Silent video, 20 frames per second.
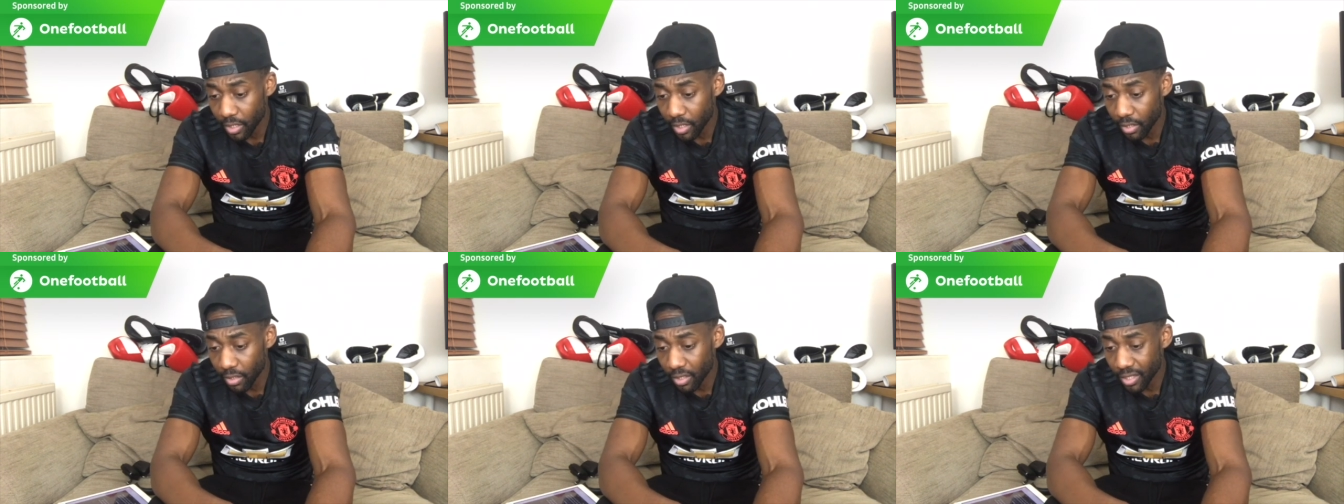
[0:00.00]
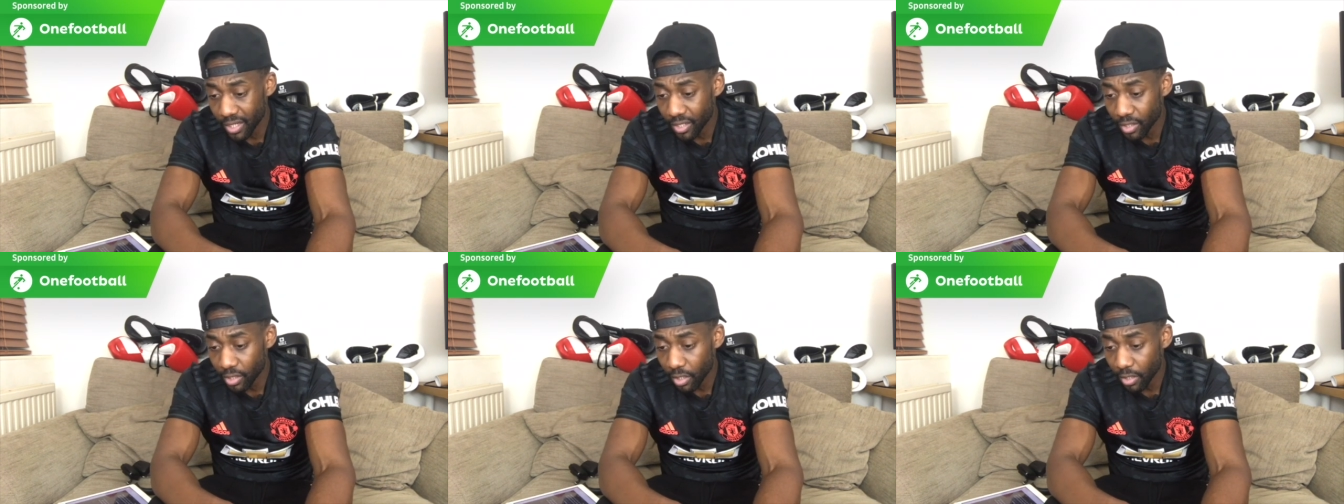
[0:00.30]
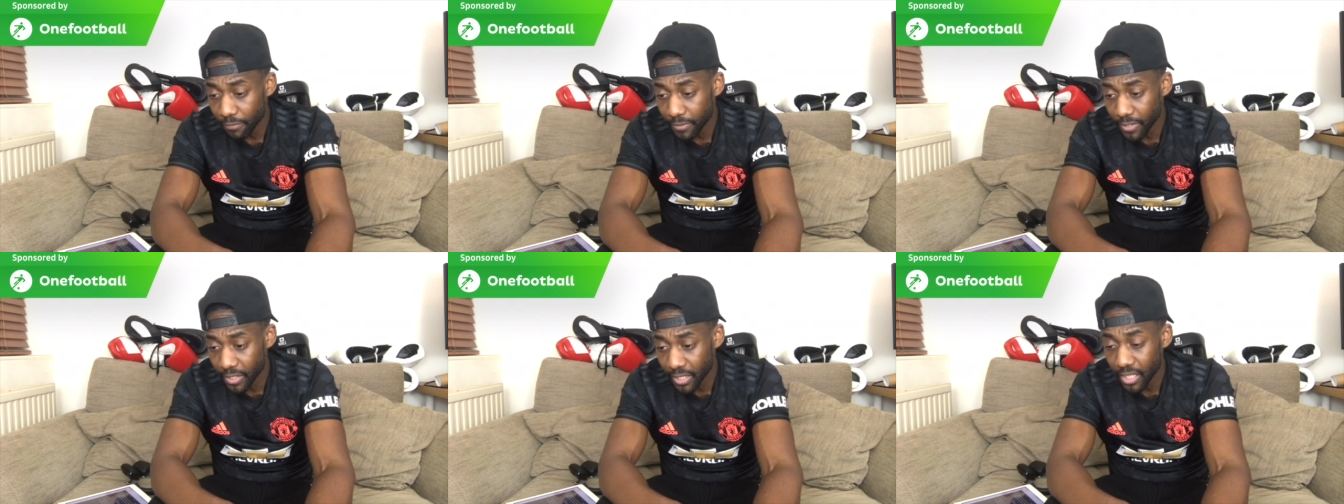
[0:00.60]

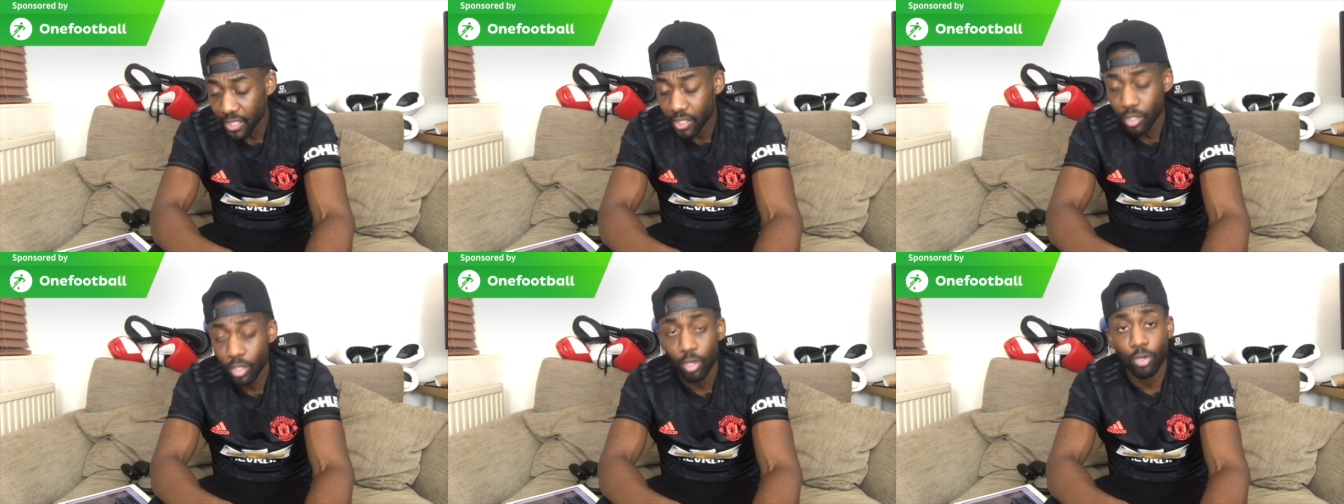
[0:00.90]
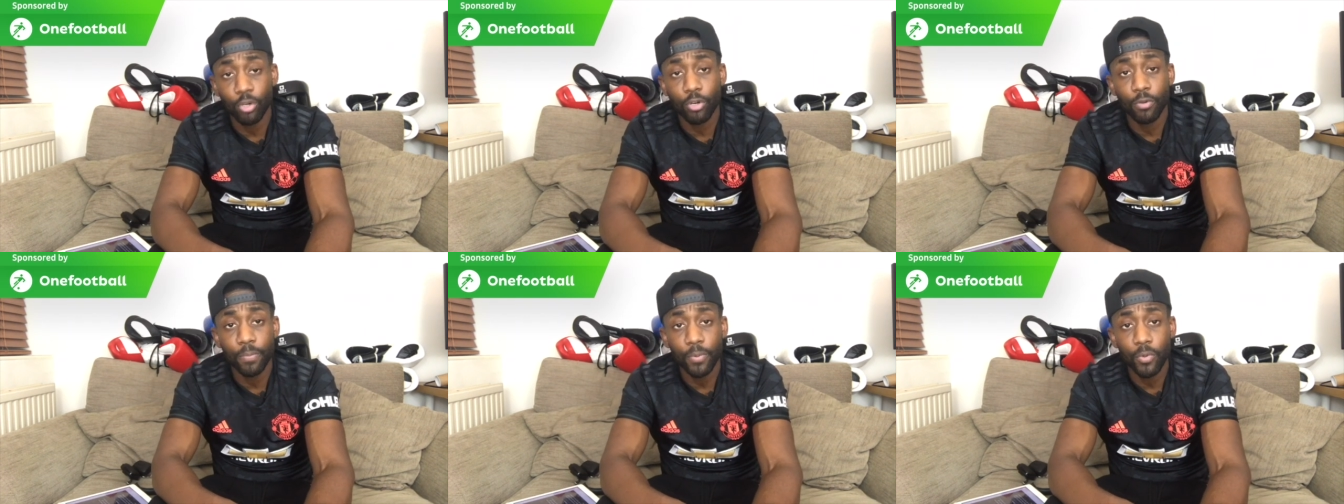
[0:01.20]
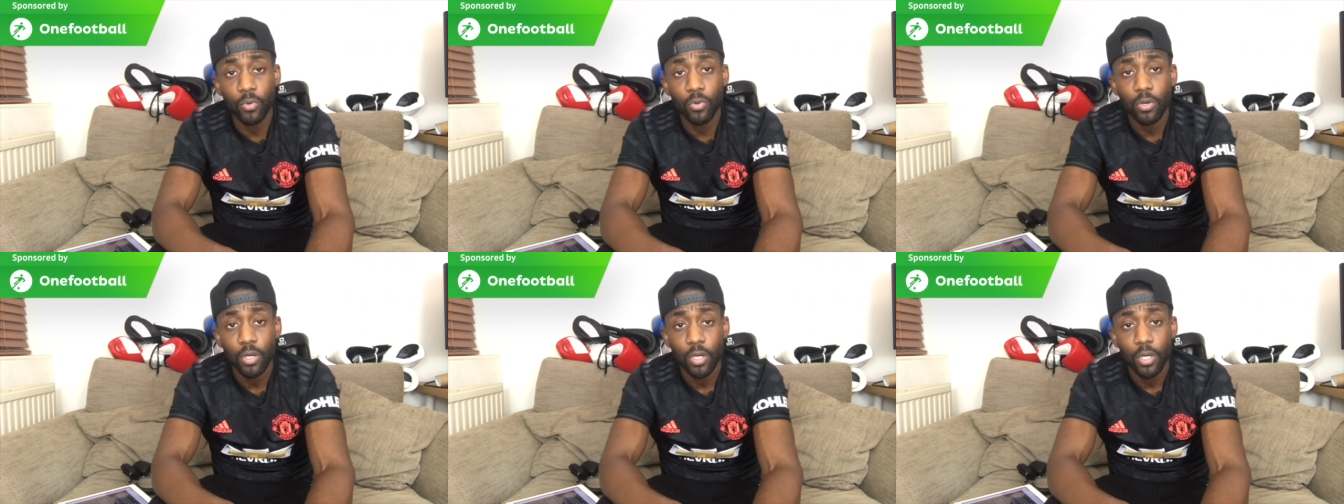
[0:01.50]
Lindelof's decent on the
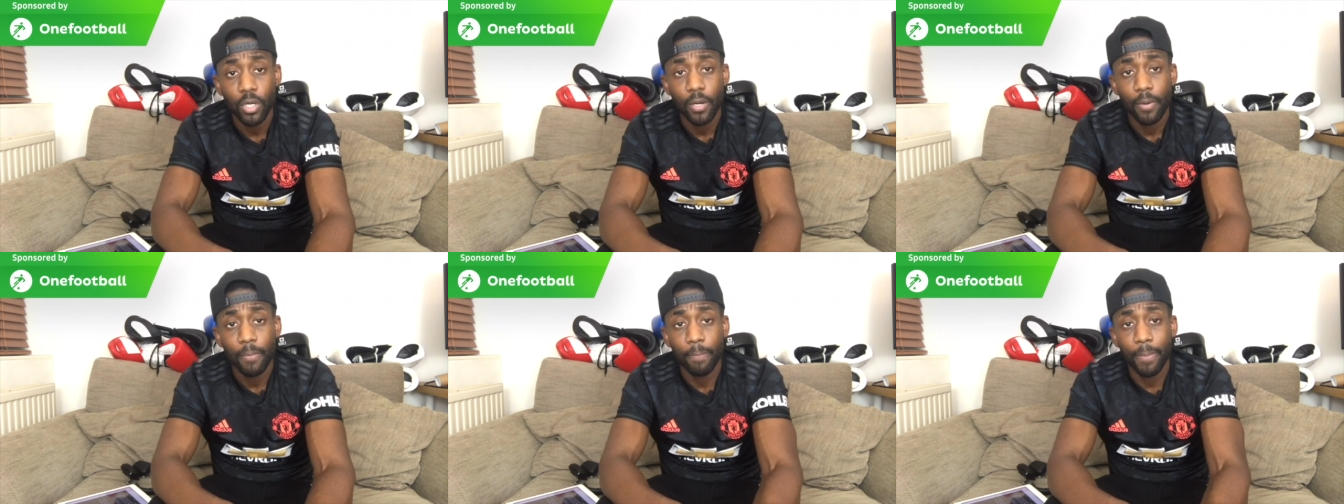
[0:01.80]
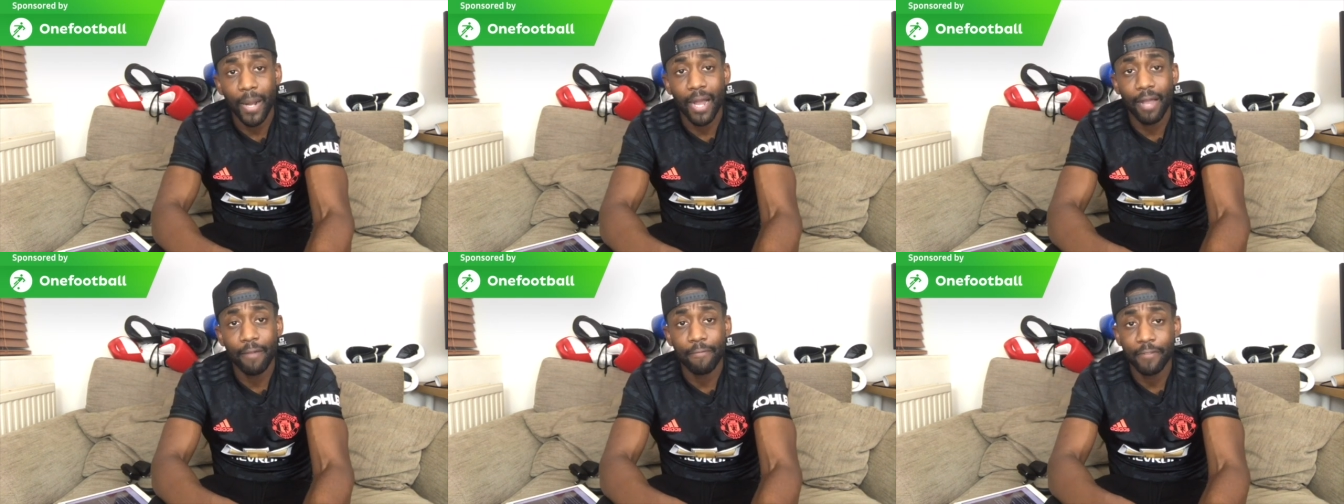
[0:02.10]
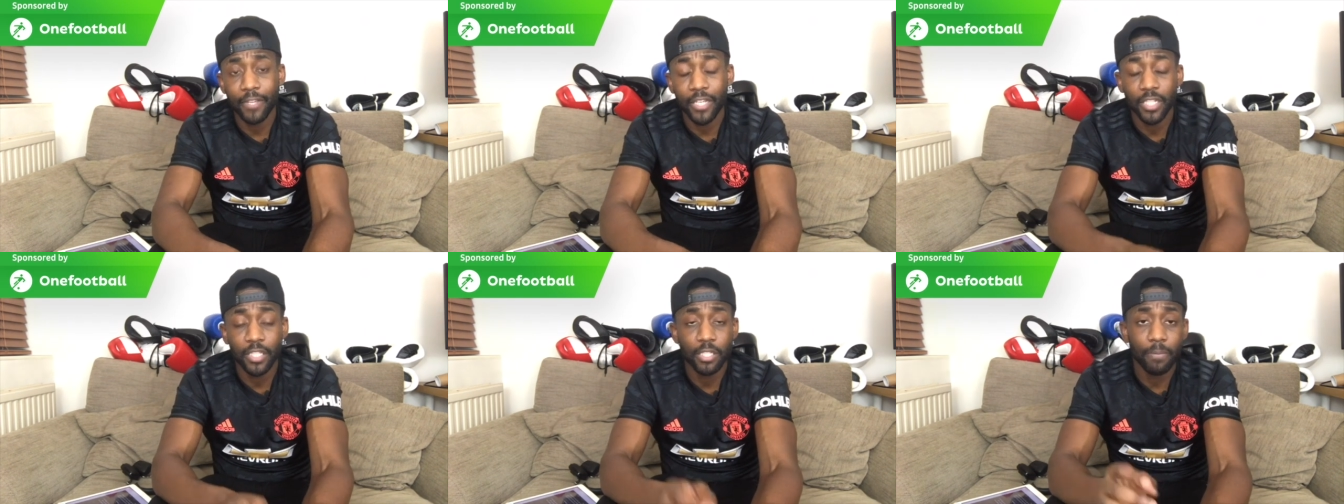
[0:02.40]
ball, but I
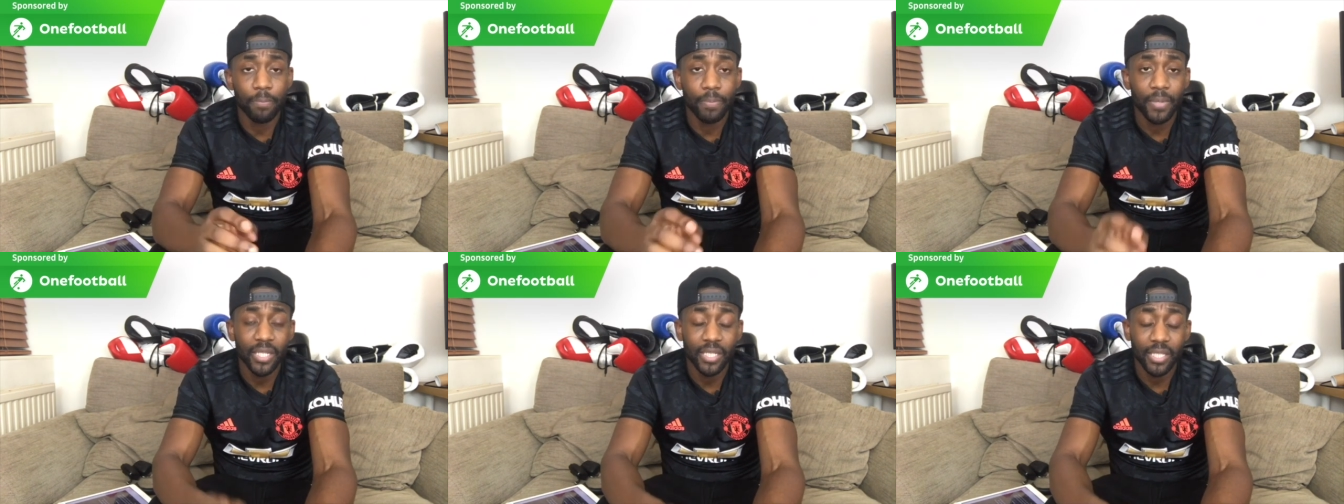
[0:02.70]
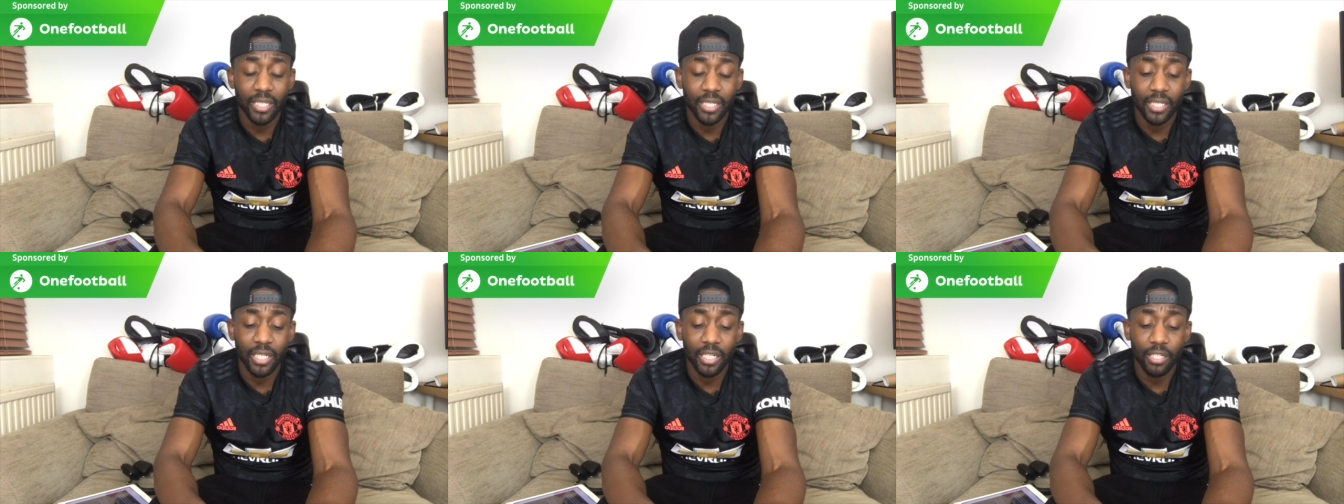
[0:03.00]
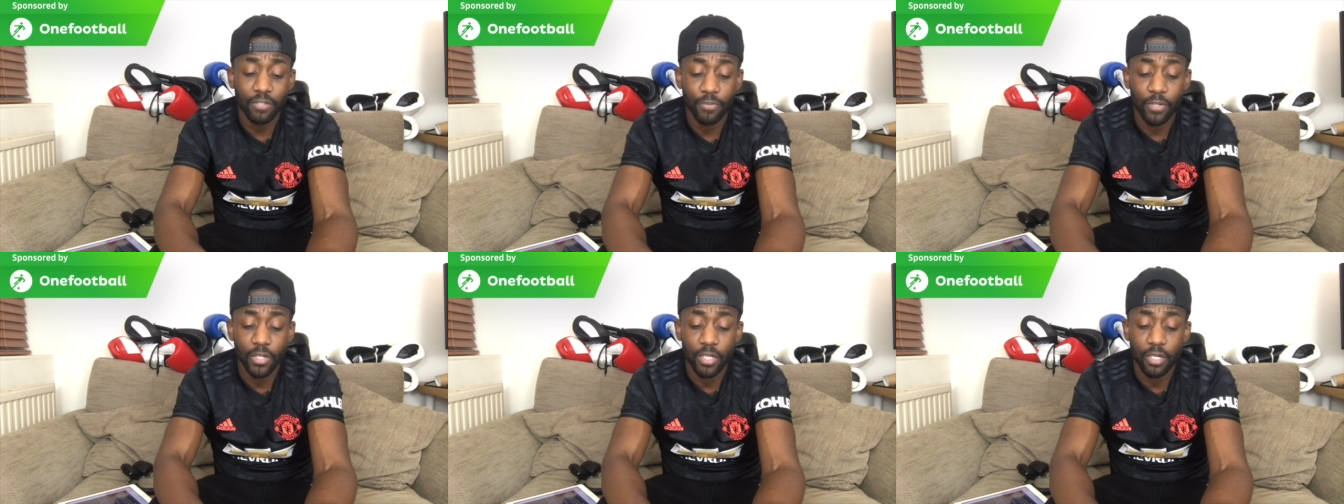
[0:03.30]
think to be
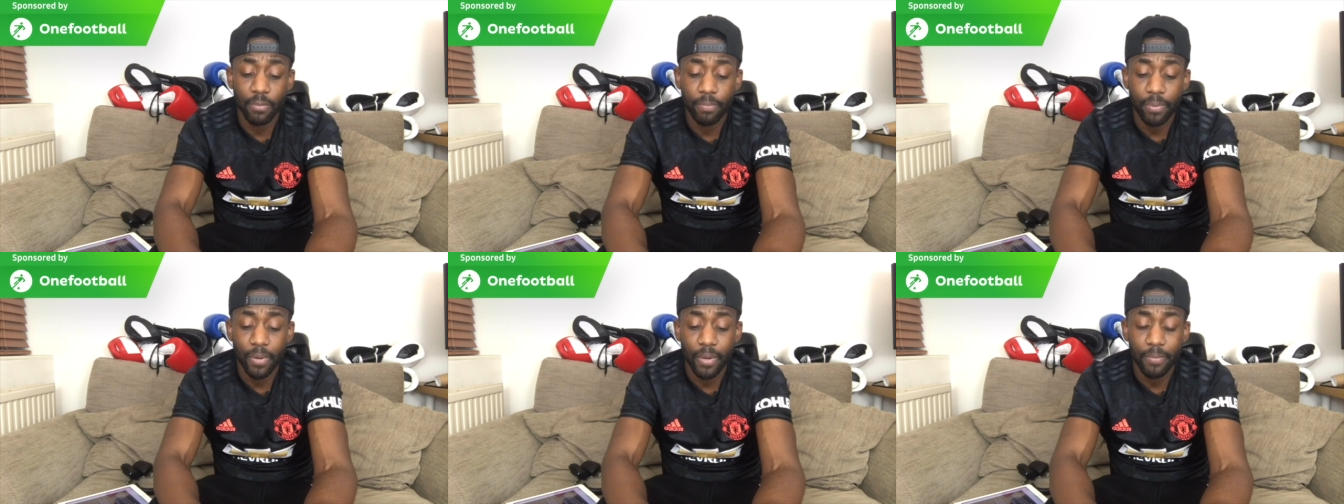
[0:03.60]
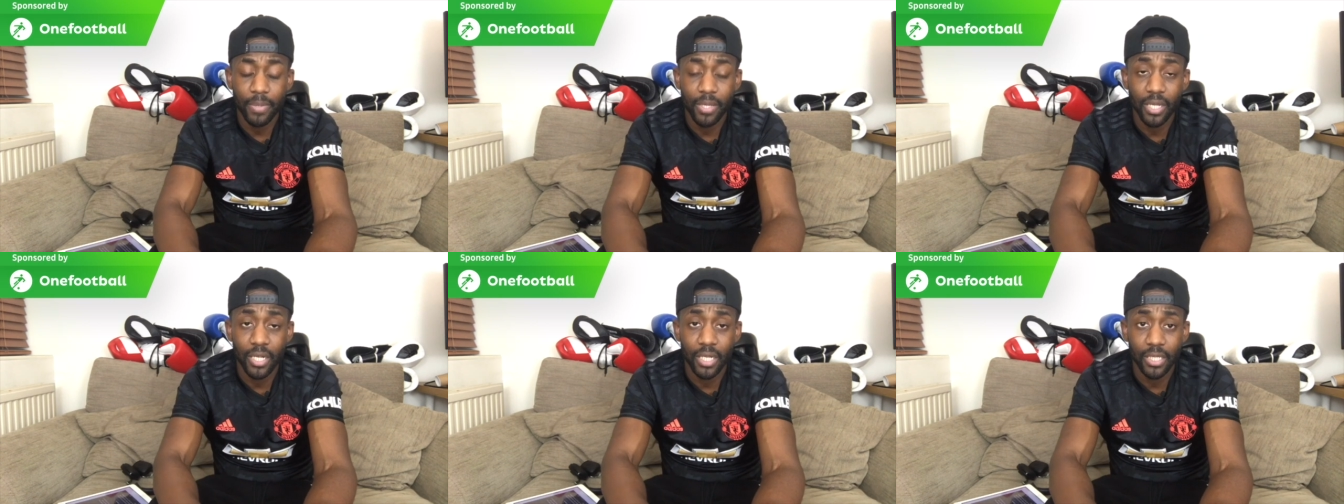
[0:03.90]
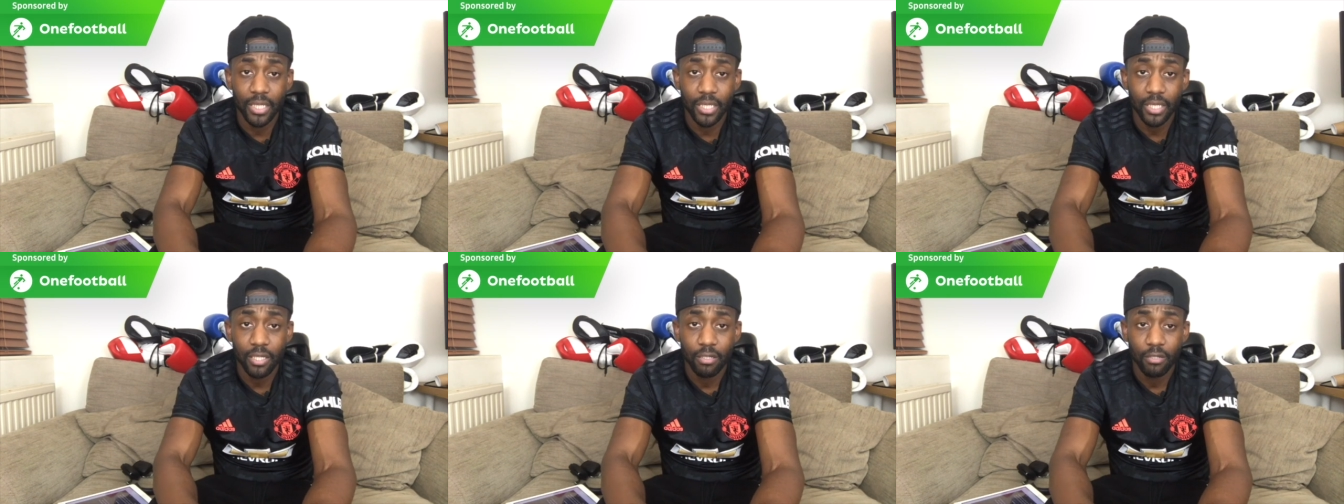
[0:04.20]
successful in the Premier
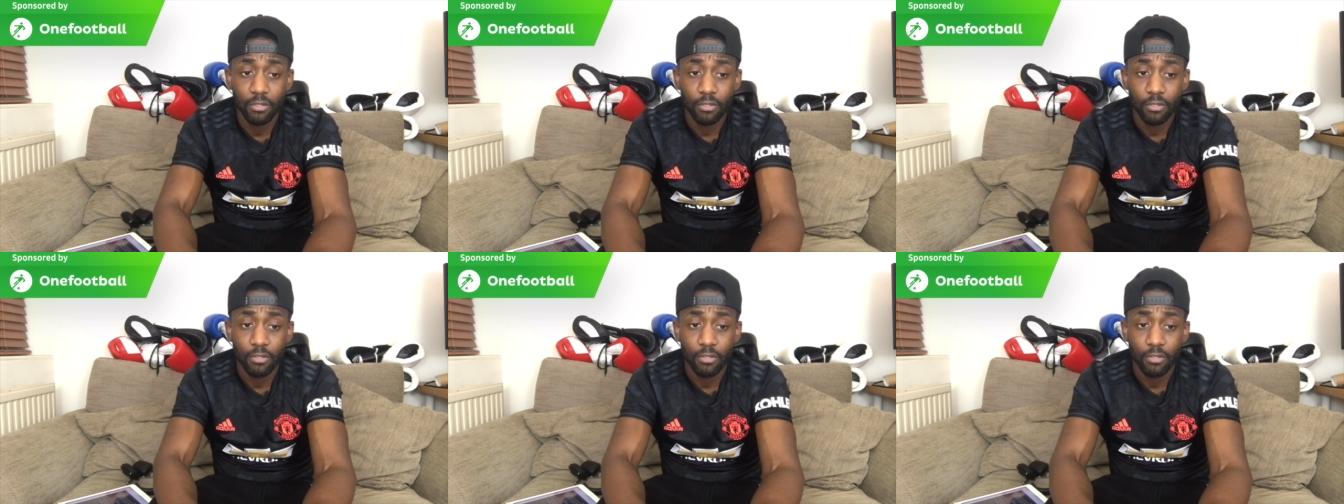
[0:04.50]
League,